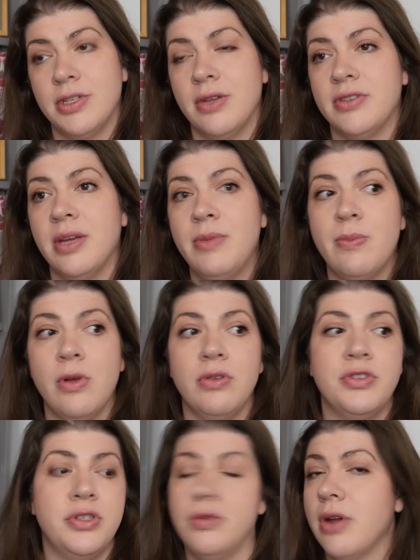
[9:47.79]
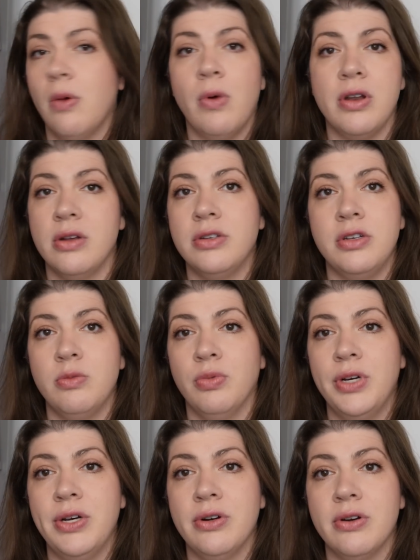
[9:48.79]
So some people do not want to do
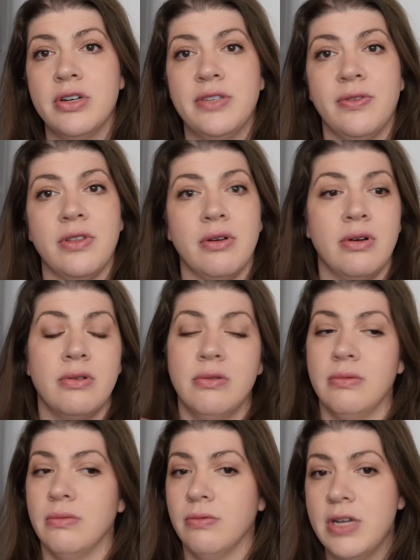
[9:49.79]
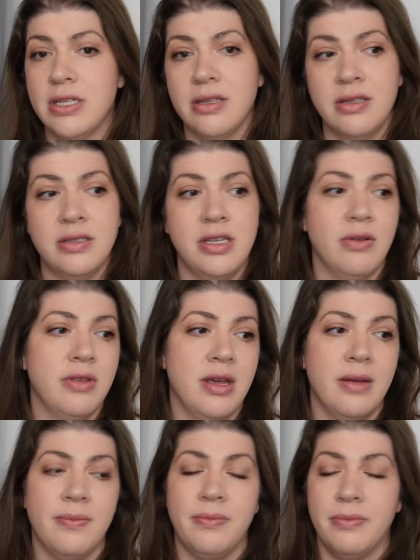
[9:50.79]
pre-orders for their own reasons.
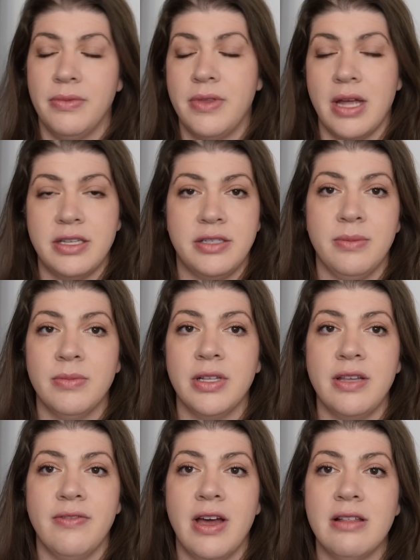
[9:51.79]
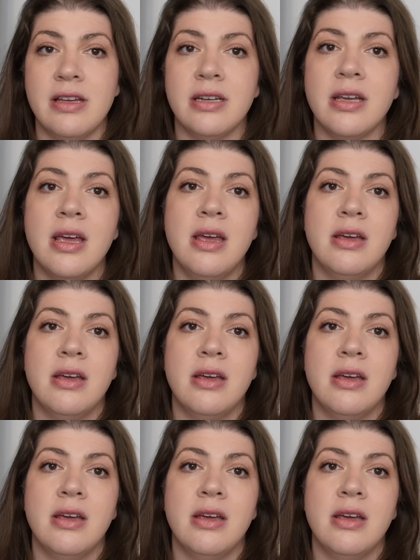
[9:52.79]
They that's completely valid.